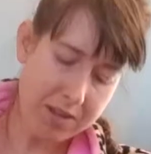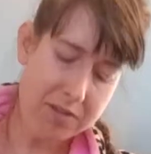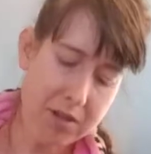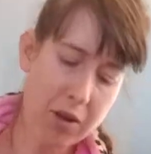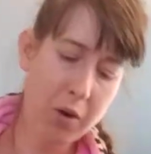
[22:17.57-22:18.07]

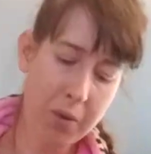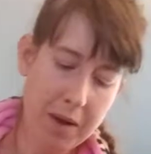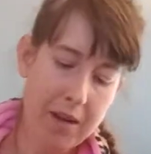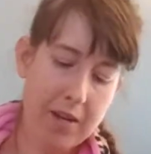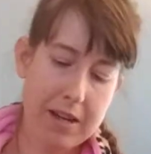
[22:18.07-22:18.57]
So
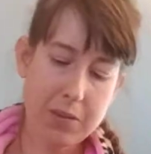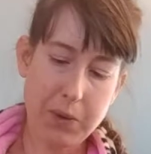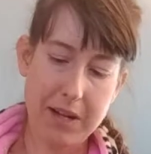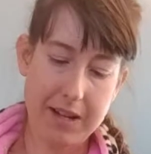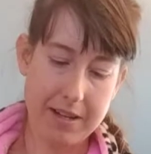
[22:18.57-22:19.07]
that's
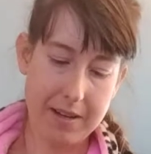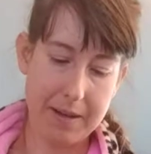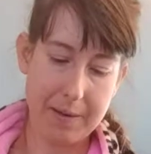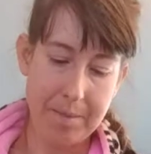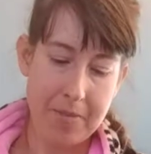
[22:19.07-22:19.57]
what he
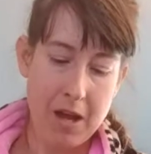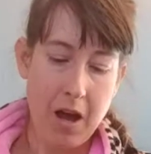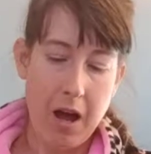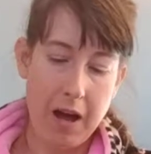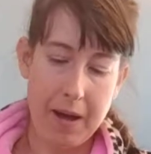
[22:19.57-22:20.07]
did.
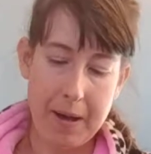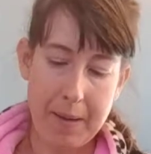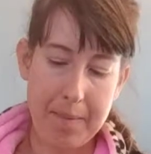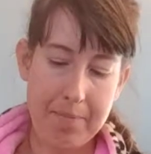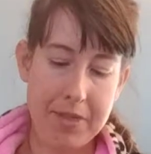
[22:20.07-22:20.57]

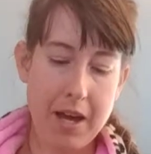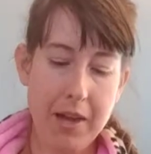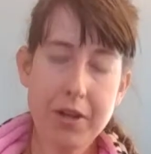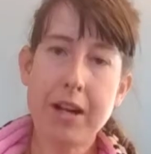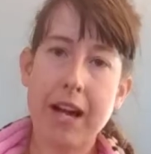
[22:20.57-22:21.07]
The
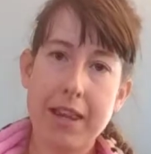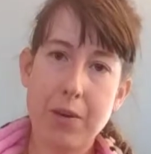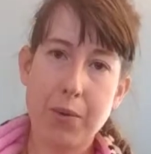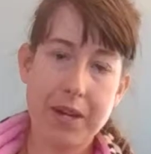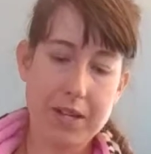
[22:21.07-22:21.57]
other guy
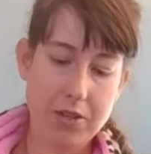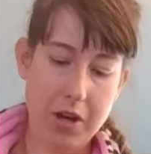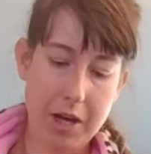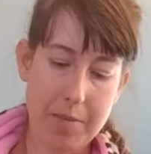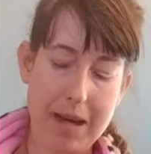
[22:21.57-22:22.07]
that we can
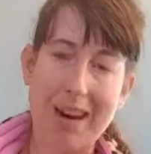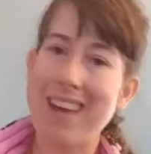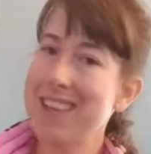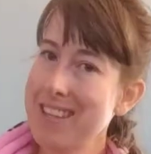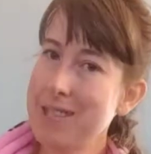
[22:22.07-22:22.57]
talk about,
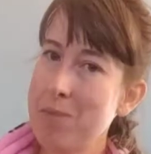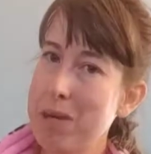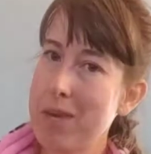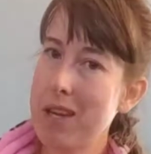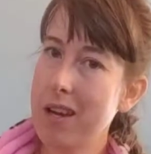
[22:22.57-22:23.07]
and this may
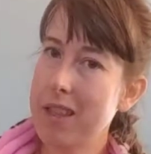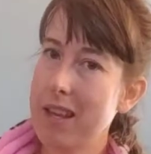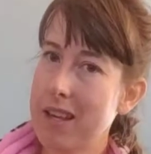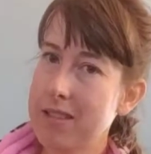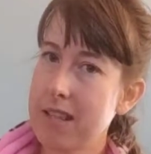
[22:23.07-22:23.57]
be on the
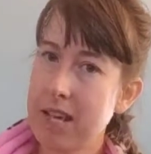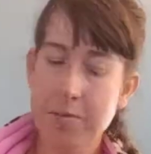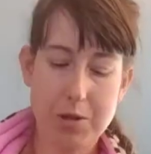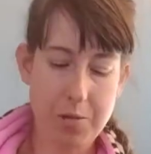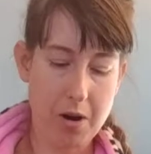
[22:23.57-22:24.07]

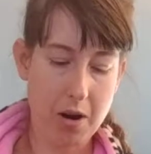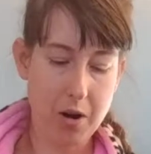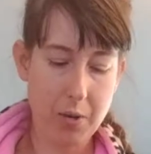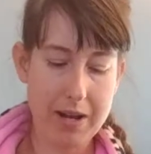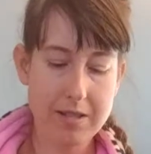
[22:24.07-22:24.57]
exam
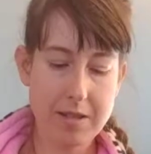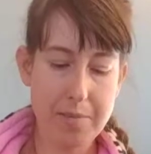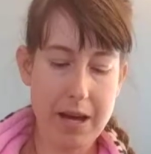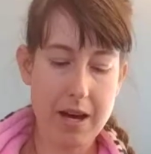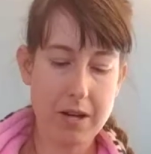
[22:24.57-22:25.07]
tomorrow, is
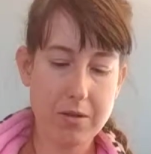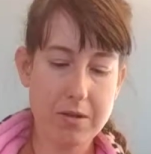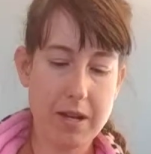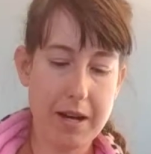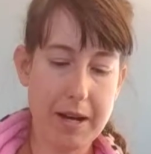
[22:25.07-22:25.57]

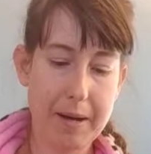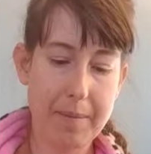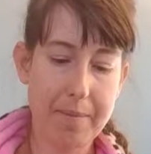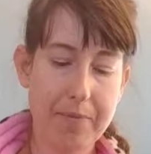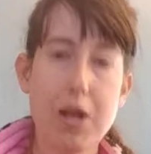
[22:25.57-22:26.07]
about
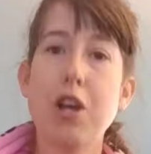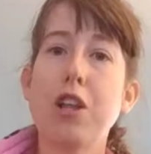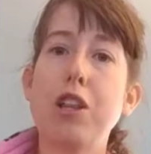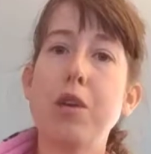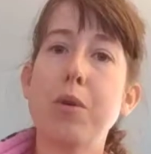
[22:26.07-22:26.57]

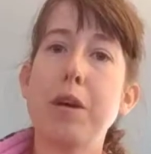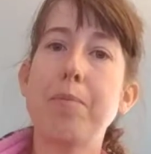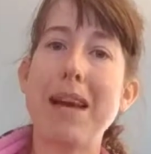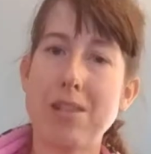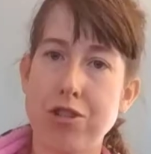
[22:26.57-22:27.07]
Louis
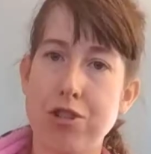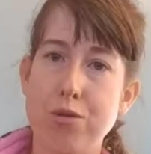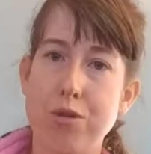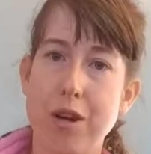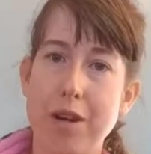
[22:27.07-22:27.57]

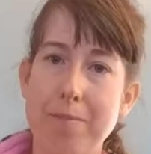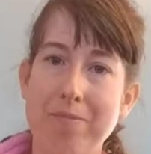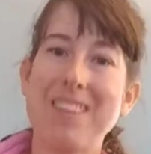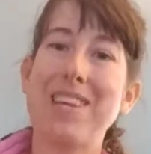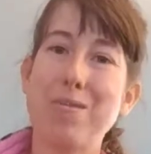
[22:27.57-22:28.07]
Pasteur.
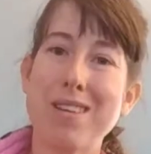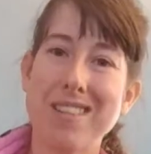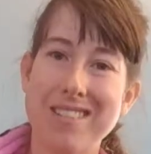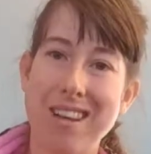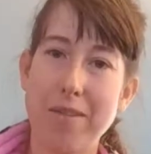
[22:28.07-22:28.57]
He was on
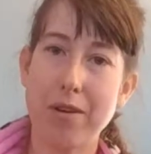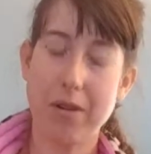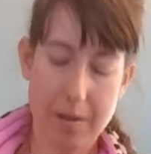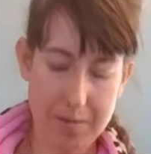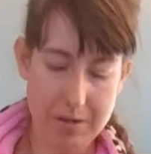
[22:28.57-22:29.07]
a
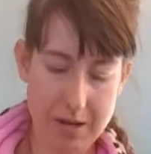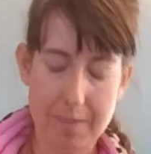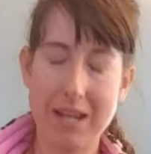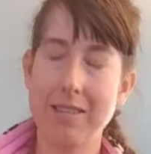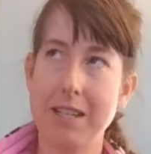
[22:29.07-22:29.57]
Seinfeld episode,
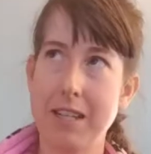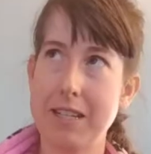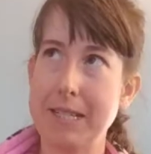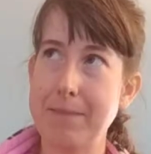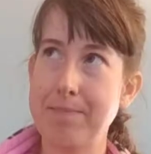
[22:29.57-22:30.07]

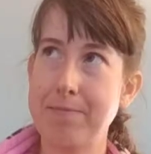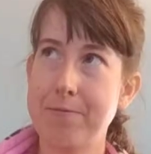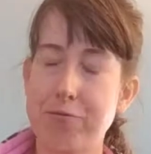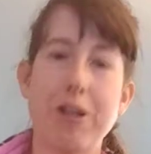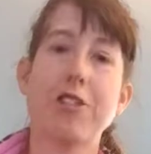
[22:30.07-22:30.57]
a
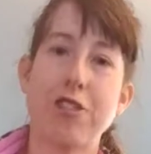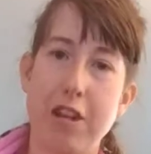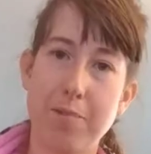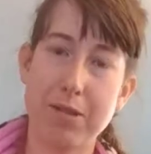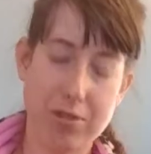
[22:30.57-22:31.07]
Frasier
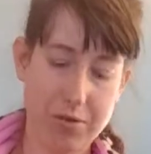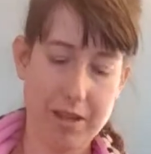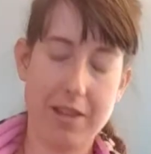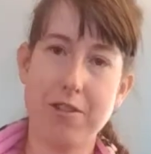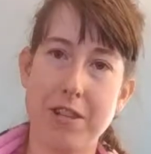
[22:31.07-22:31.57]
episode
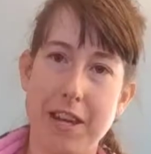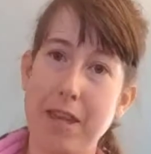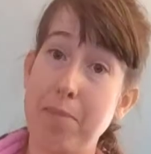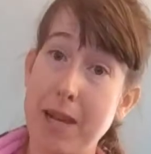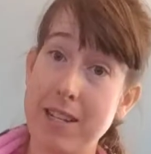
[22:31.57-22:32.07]
the other day.
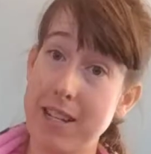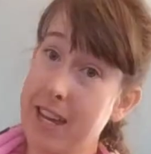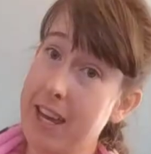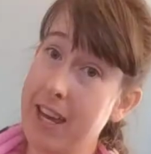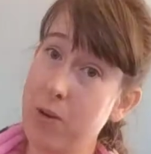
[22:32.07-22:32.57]
They baked a
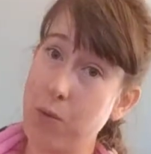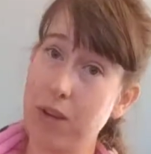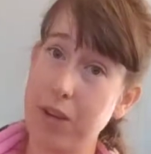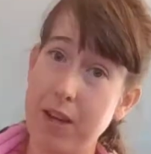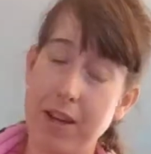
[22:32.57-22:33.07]
cake
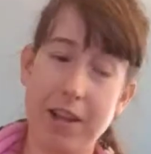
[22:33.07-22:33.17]
with